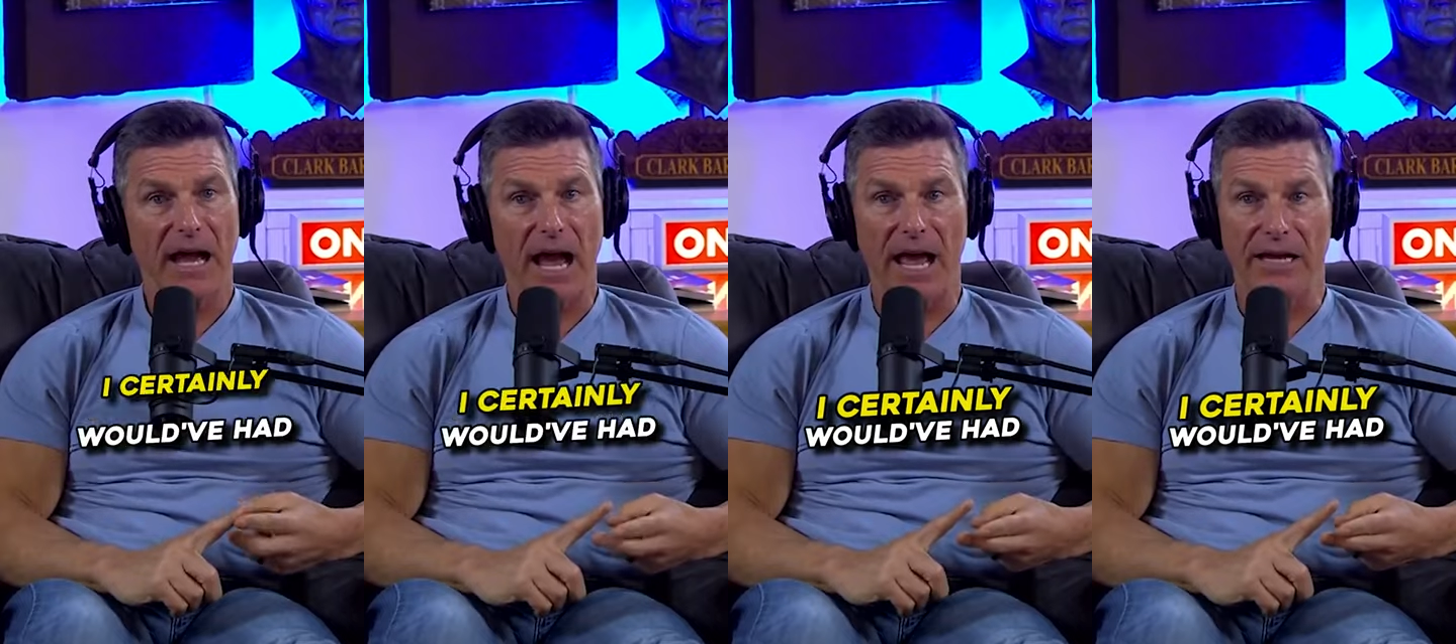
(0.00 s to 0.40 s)

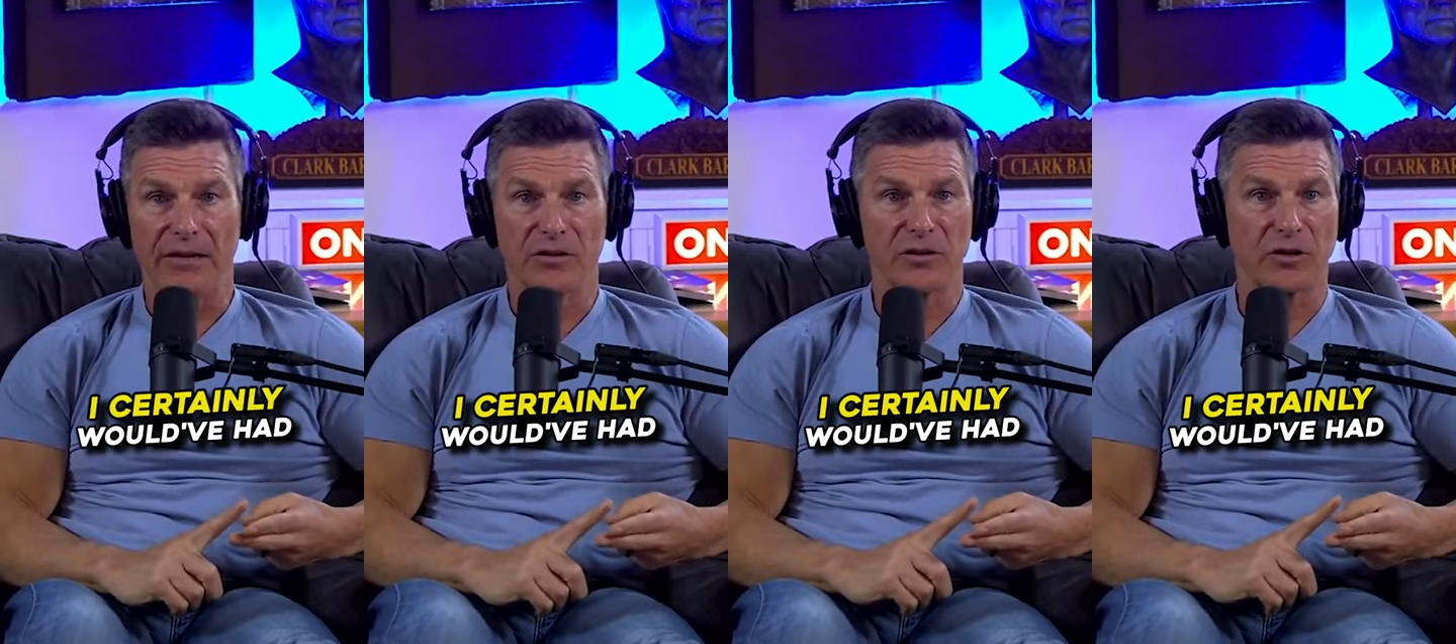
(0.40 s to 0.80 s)

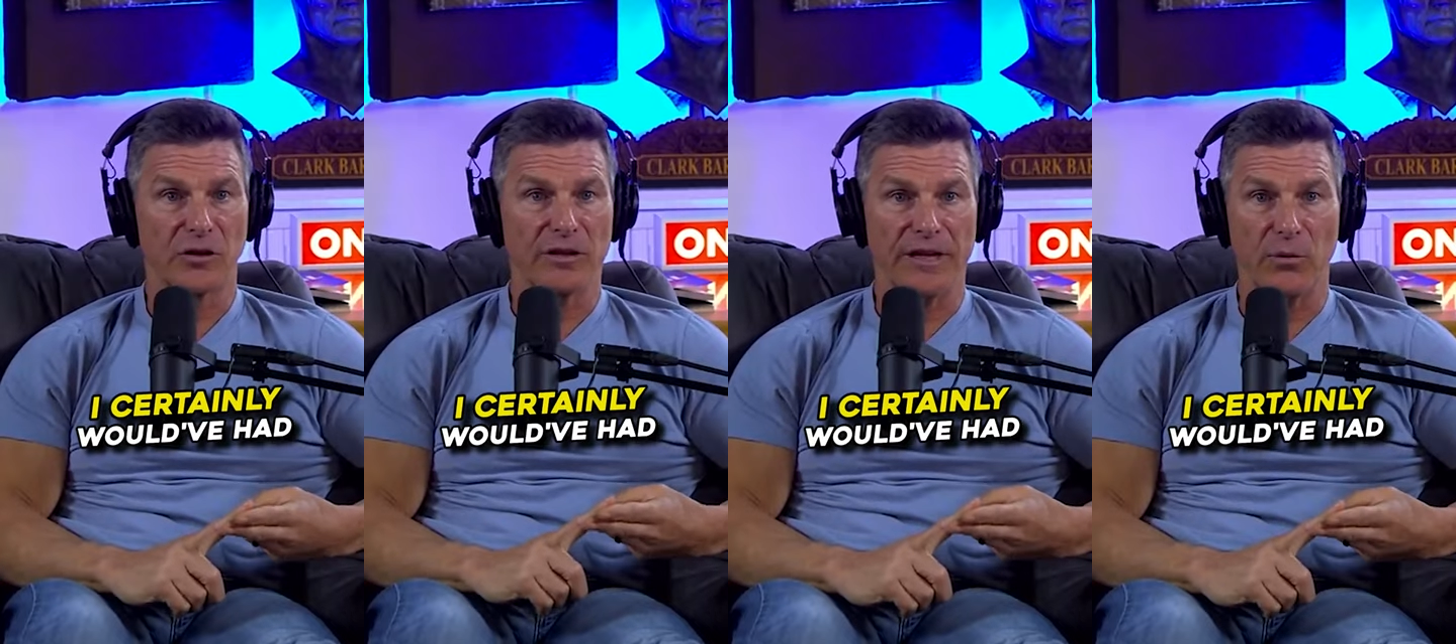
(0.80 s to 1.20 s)
I
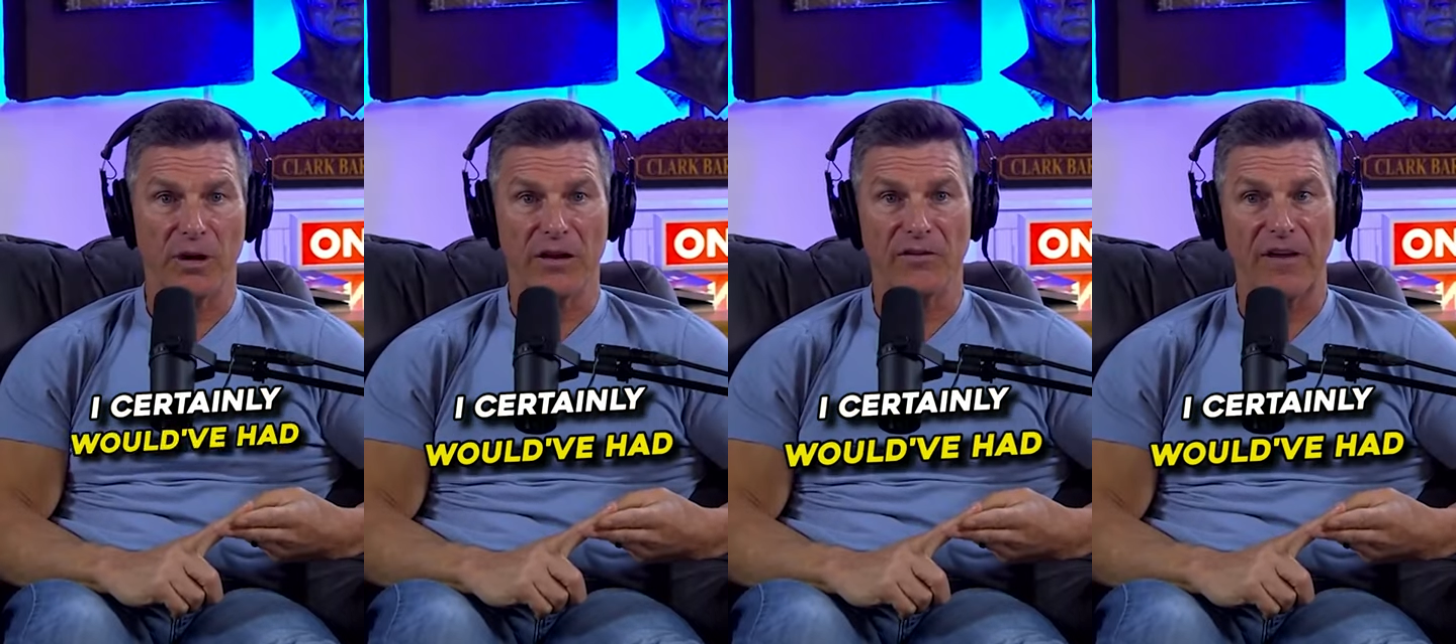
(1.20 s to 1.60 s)
certainly
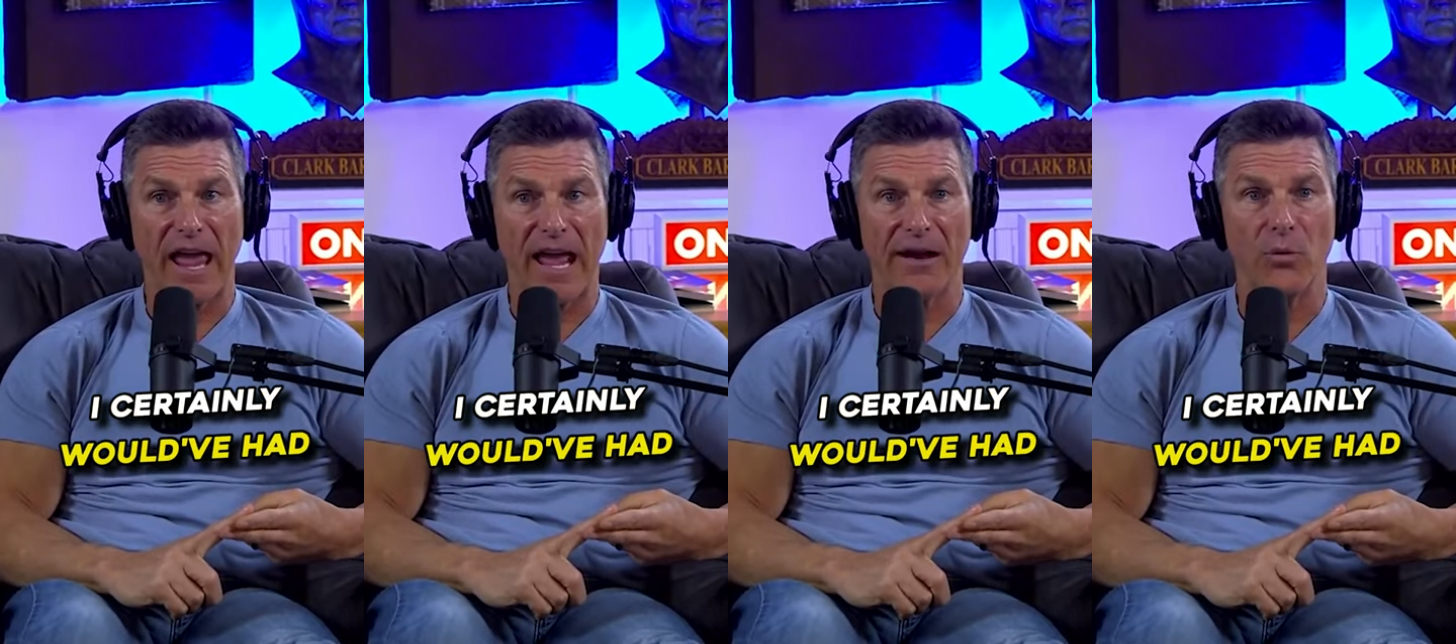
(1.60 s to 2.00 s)
would have
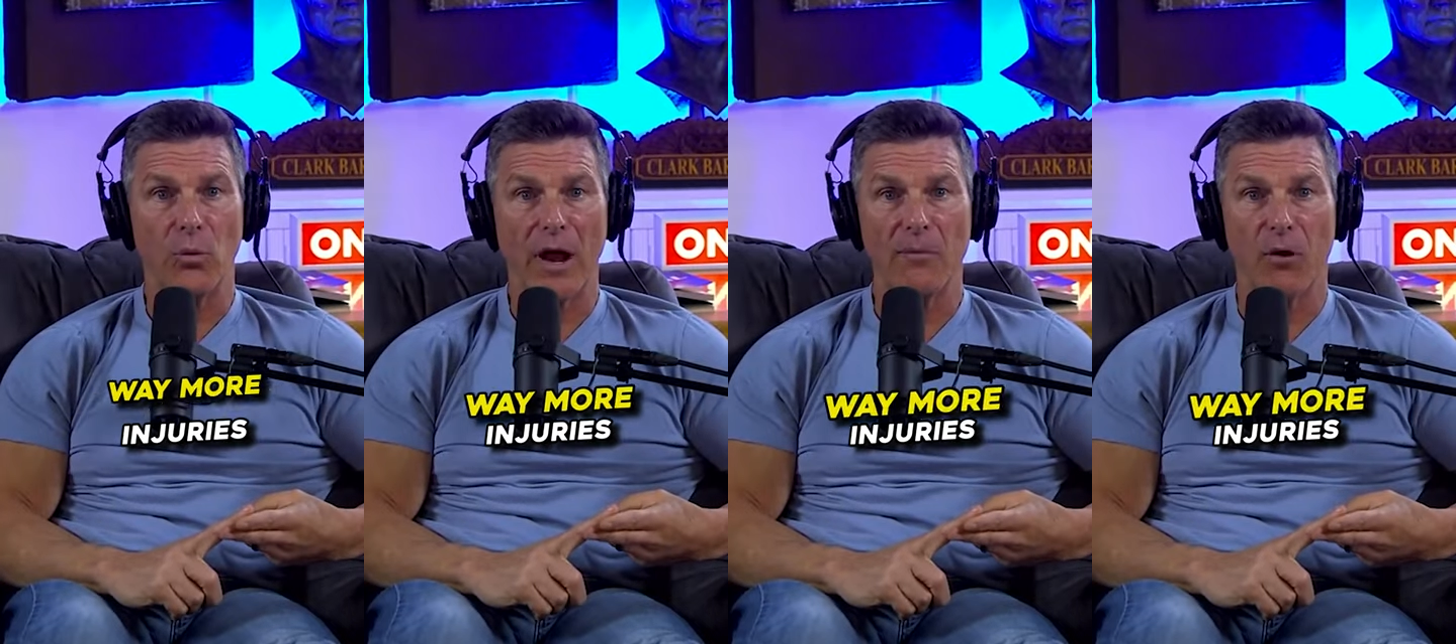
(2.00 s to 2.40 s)
had
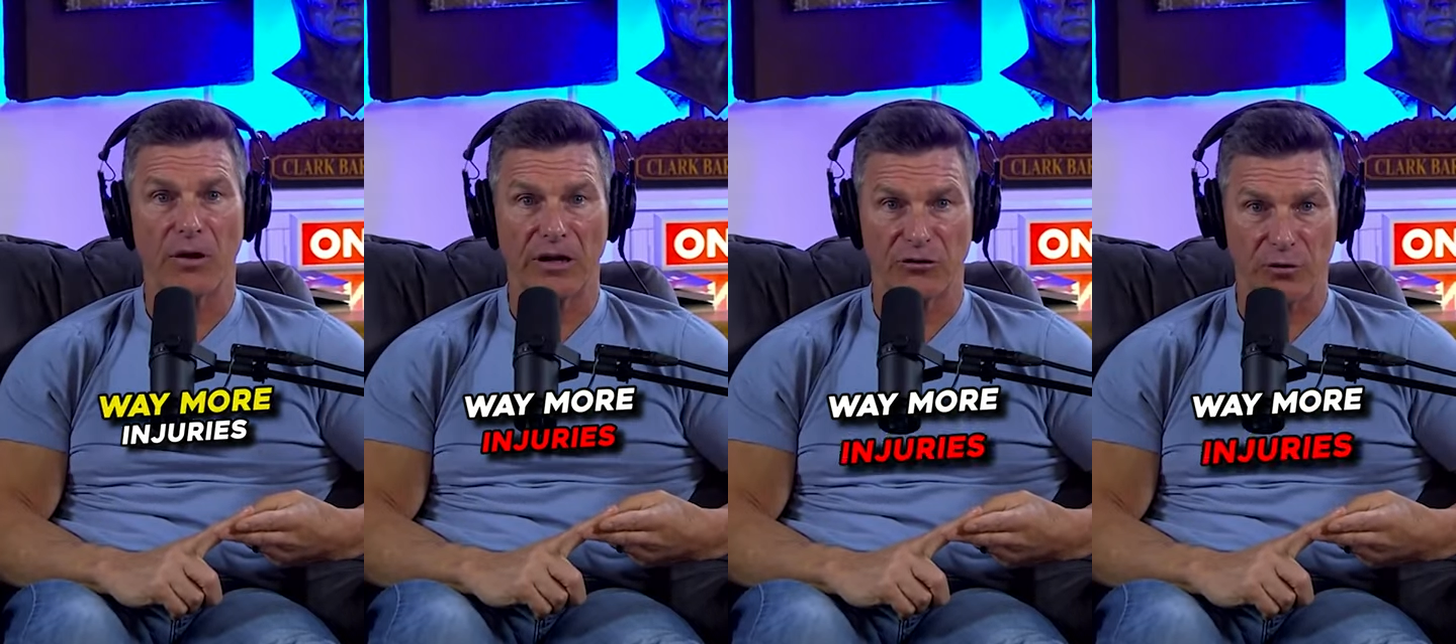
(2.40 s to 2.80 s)
way
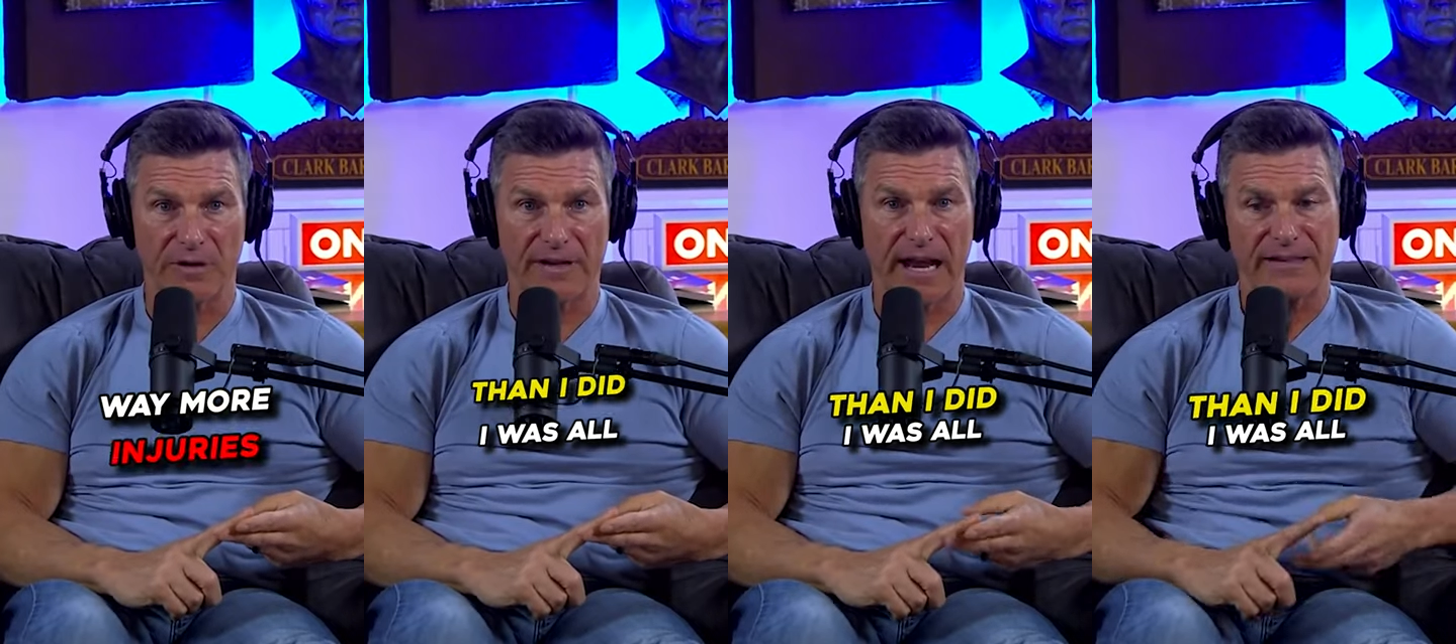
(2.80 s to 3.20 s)
more
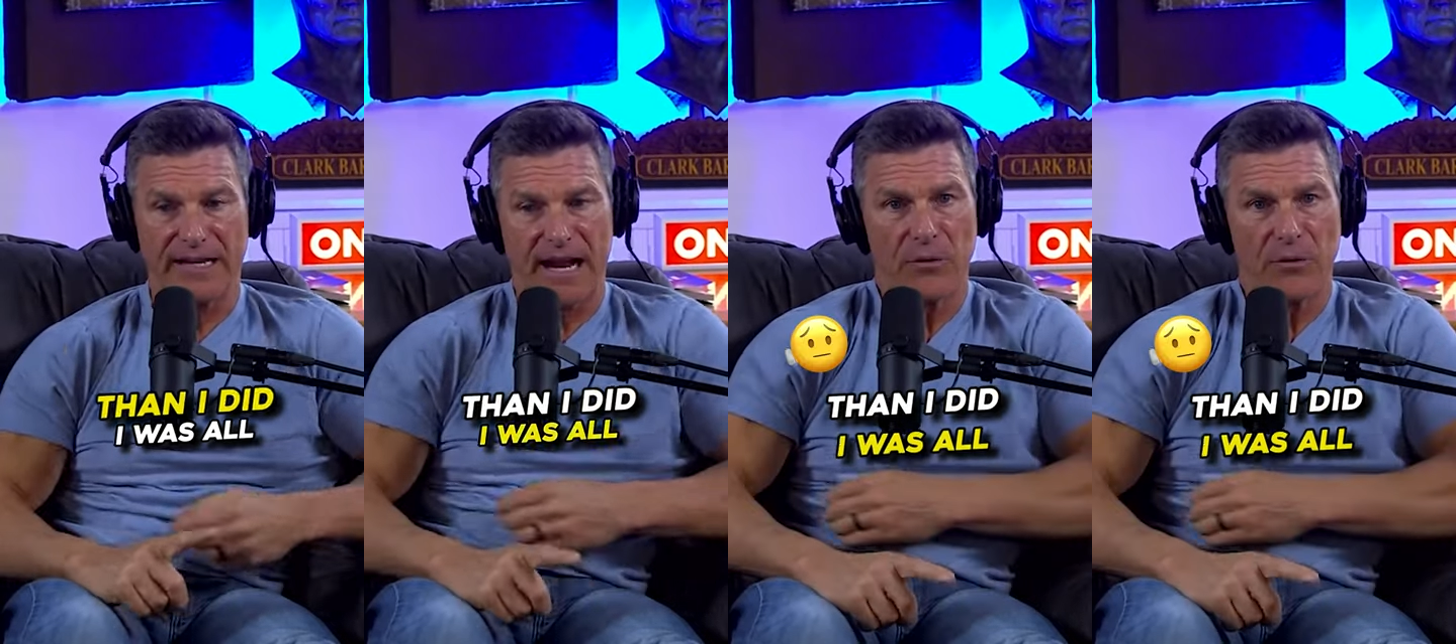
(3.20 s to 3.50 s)
injuries than I did.